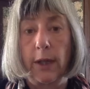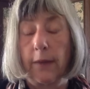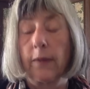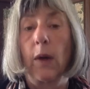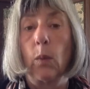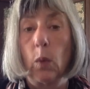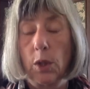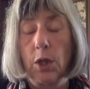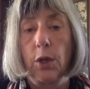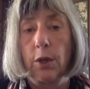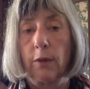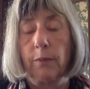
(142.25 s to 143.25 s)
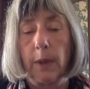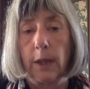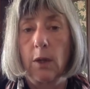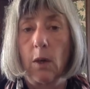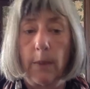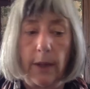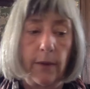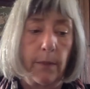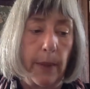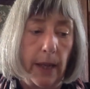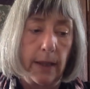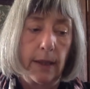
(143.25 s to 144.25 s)
yes, I would turn off my comments,
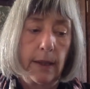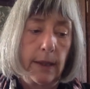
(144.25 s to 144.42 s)
but